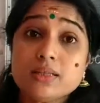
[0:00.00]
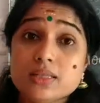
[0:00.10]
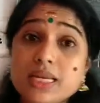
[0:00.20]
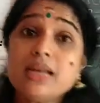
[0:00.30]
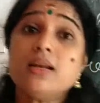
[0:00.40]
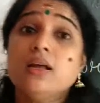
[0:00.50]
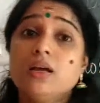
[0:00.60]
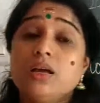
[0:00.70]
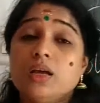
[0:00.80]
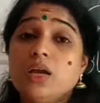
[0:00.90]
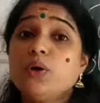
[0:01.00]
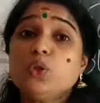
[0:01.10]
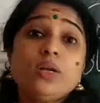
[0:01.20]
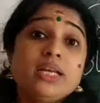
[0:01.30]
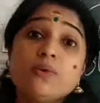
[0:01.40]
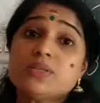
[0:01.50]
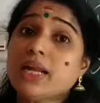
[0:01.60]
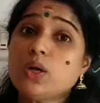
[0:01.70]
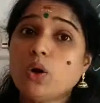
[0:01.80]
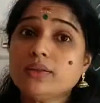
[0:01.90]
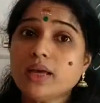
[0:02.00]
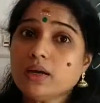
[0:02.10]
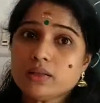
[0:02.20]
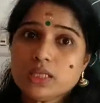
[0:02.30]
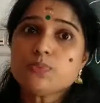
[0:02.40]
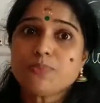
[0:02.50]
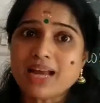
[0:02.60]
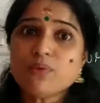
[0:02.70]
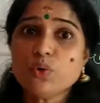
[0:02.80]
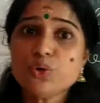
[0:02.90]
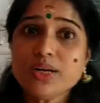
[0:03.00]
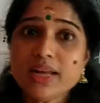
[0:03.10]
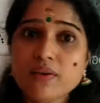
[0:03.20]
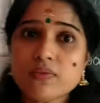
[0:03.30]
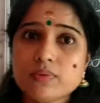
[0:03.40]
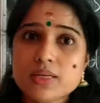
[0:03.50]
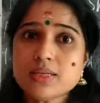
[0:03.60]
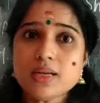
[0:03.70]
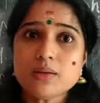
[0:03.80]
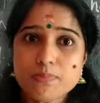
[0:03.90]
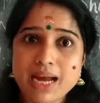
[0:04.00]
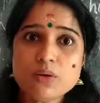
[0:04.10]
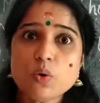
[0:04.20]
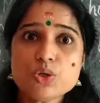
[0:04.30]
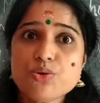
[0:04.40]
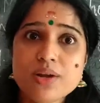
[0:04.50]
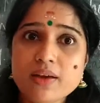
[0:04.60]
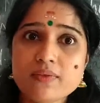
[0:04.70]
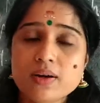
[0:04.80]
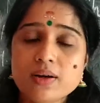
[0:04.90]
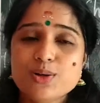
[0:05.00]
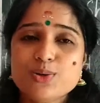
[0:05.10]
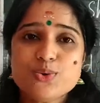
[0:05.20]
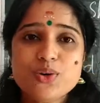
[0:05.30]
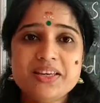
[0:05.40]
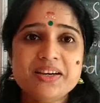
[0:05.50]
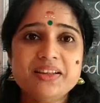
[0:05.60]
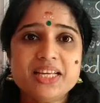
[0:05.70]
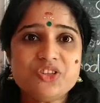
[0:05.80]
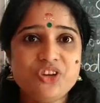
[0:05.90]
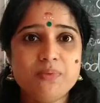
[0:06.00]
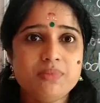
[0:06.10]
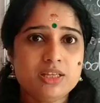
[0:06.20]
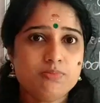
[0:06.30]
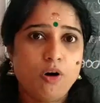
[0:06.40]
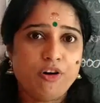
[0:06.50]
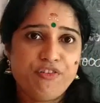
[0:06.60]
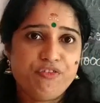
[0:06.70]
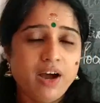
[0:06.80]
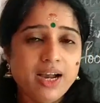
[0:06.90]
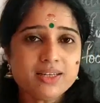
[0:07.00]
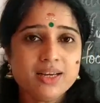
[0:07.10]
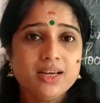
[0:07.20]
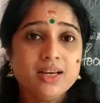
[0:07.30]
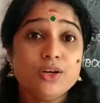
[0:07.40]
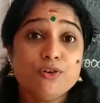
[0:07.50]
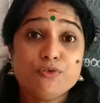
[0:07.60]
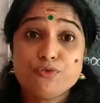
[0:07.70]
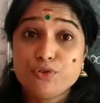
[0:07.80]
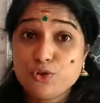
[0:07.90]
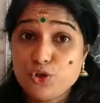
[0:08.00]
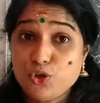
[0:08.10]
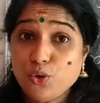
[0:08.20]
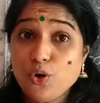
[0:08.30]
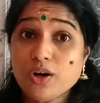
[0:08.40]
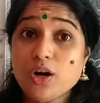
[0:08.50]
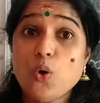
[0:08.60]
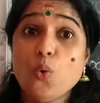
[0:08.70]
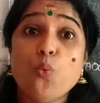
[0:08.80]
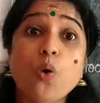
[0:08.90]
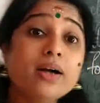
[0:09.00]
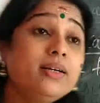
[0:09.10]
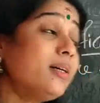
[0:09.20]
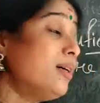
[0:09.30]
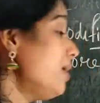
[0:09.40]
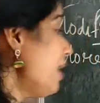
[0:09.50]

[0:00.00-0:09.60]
still, even though leaves are not there, this plant wants to live, isn't it? Plant wants to live. So here the stem is modified to store water